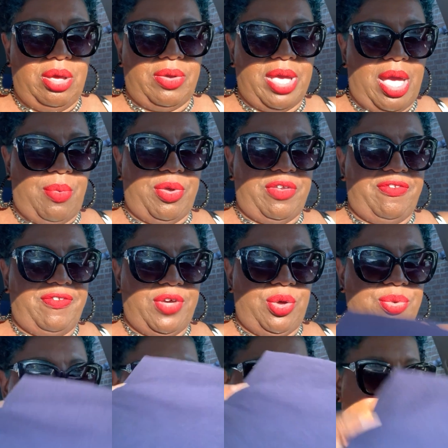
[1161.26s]
Okay, I want to
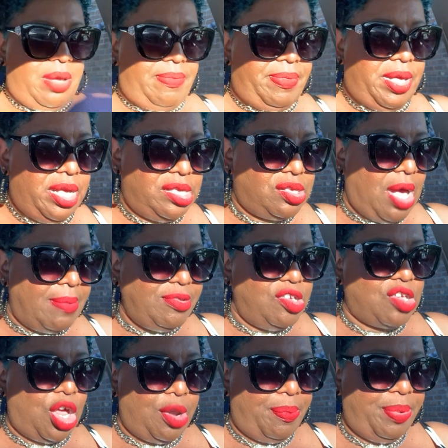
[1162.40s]
fold it up. So I'm
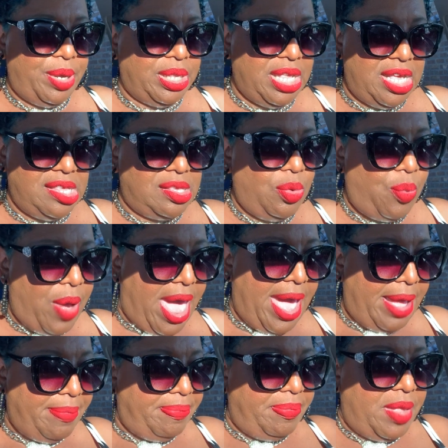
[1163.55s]
just going to put these
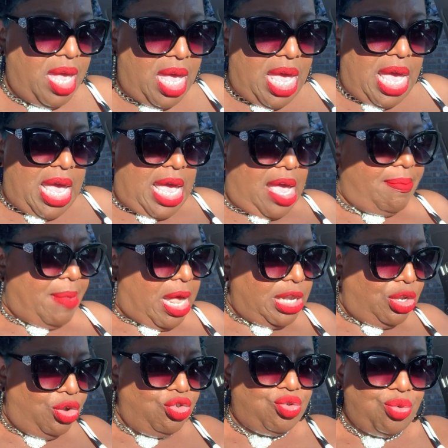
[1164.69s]
away in my
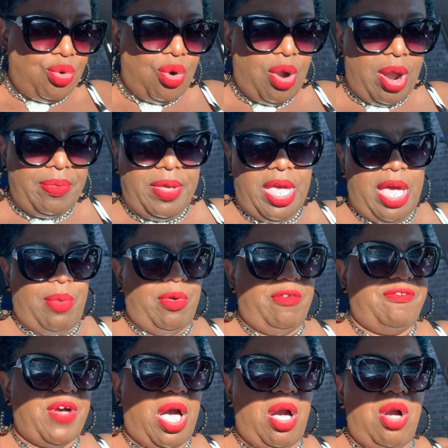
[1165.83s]
little drawer. And when
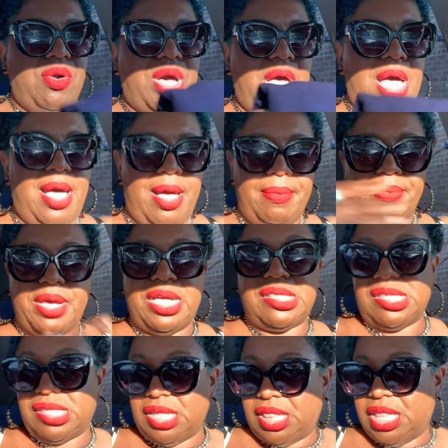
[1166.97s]
fall comes, because
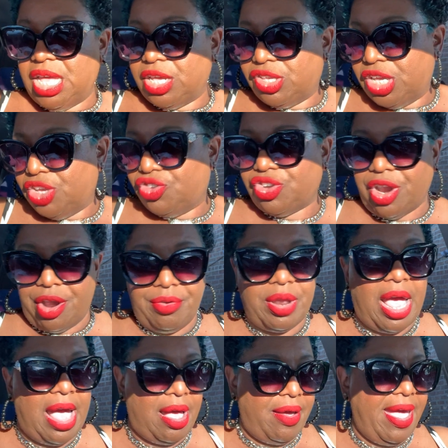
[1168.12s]
it's a thick t-shirt,
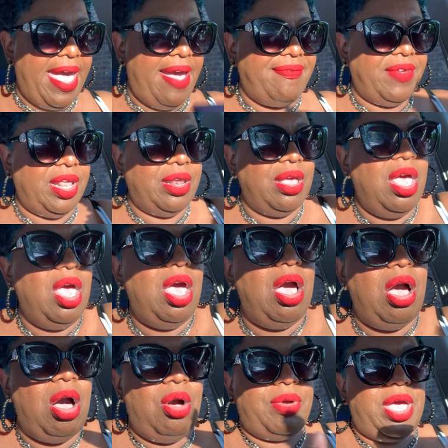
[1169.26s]
I'll have it.
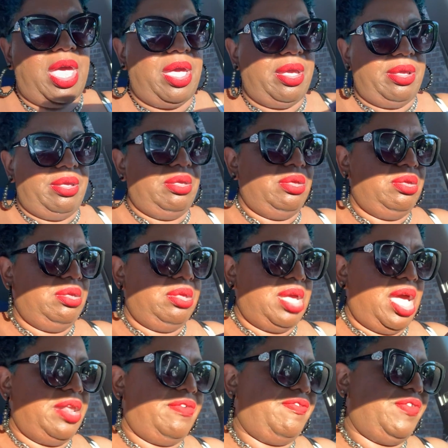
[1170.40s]
Okay,
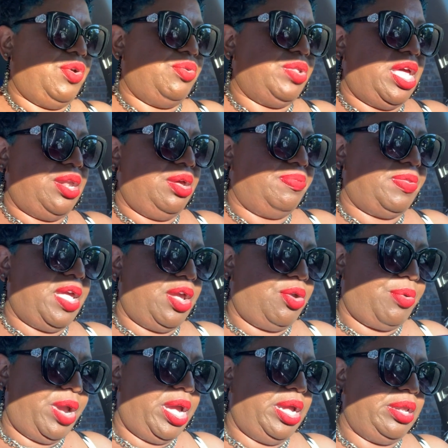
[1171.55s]
I didn't fold that up that
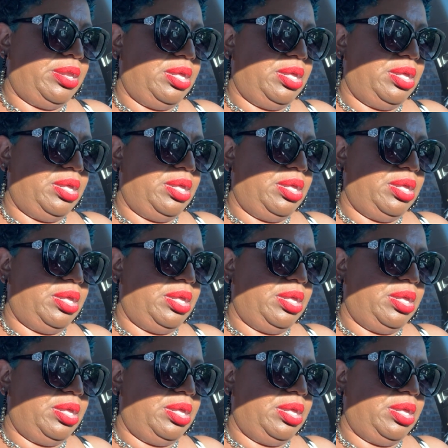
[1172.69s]
great.